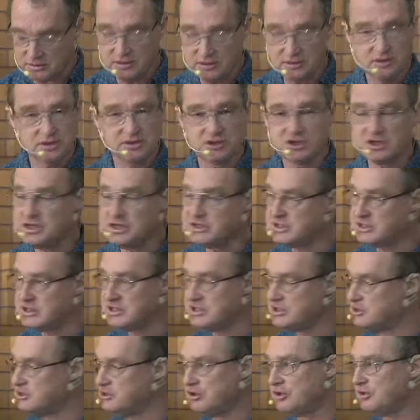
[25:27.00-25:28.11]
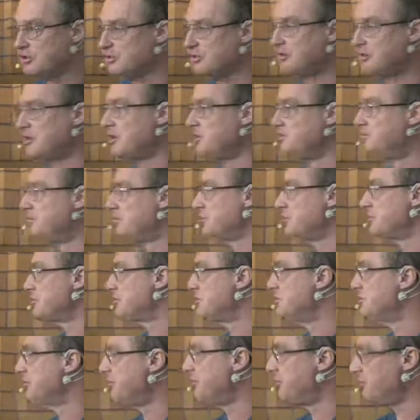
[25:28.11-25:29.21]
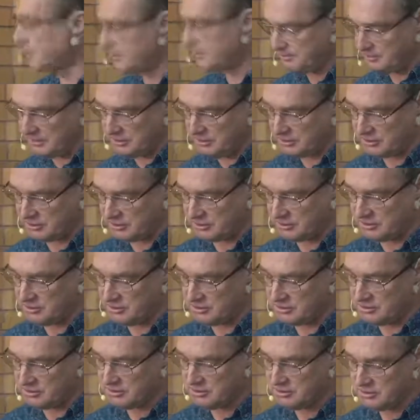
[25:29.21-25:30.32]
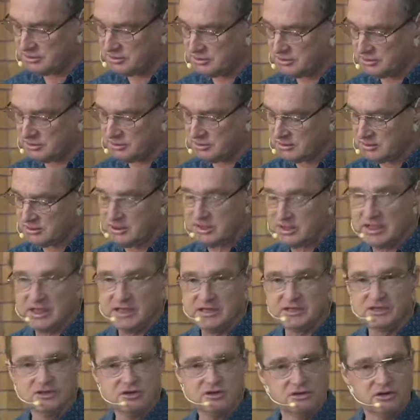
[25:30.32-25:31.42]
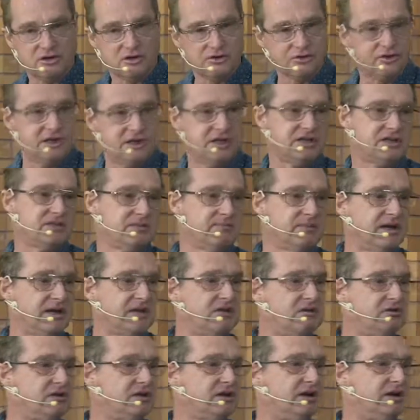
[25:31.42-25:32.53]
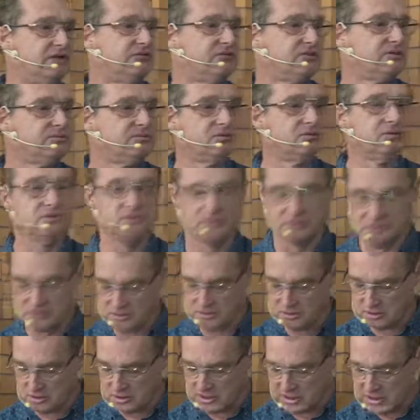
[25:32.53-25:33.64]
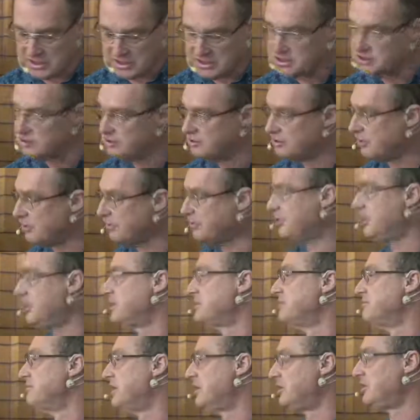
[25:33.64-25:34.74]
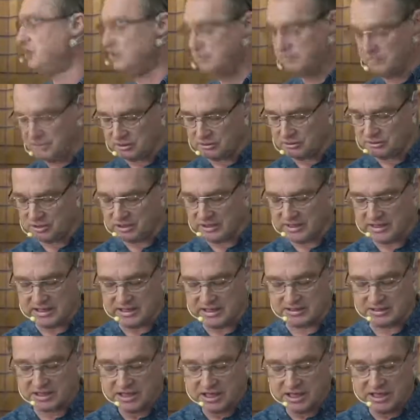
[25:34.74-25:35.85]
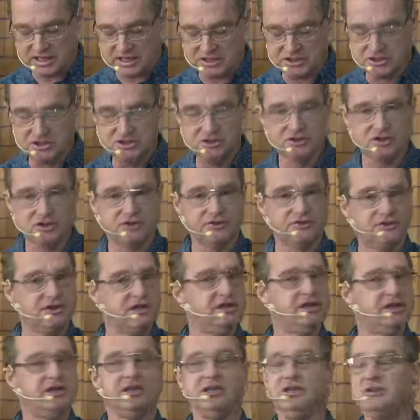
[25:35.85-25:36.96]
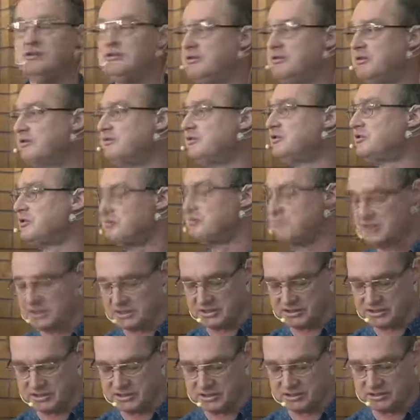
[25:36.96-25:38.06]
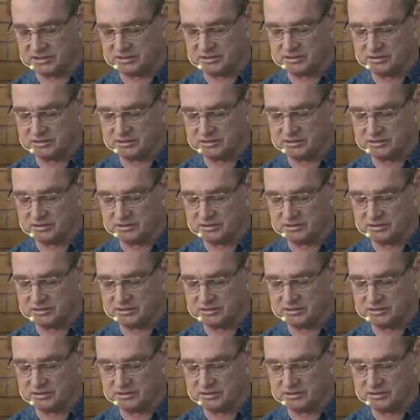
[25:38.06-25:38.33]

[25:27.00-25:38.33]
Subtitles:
Jesus is not your own personal therapy God. He's not there to make you comfortable. He's not there to make you middle class. He's not there to heal you every time you get sick.